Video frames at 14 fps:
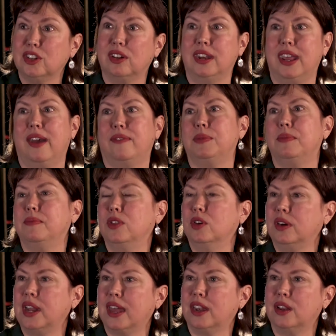You're going to have to
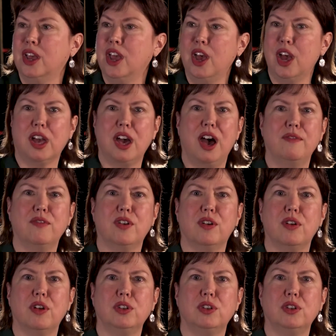learn how to cover